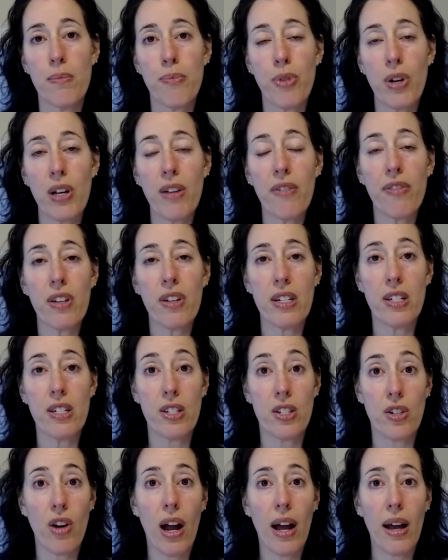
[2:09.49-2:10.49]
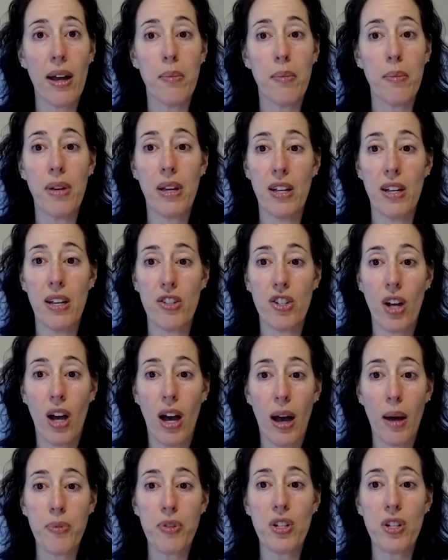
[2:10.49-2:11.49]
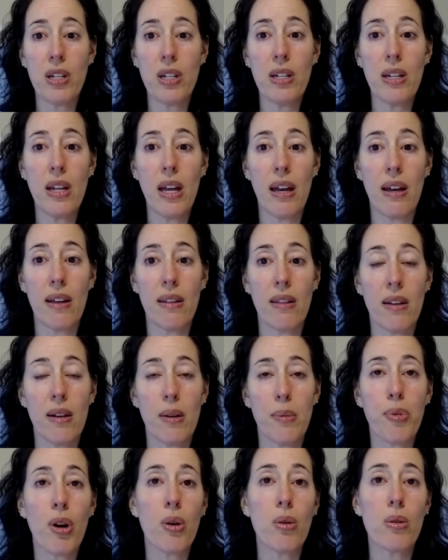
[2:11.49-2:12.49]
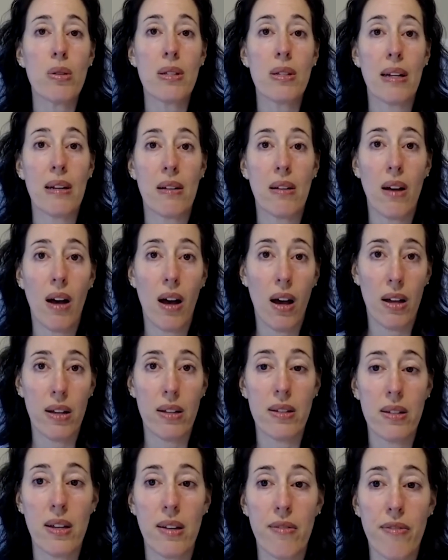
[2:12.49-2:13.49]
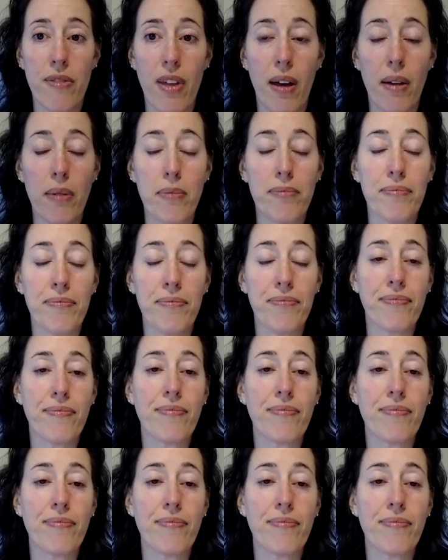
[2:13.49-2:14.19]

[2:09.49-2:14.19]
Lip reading: briefly describe each option and the pros and cons of them.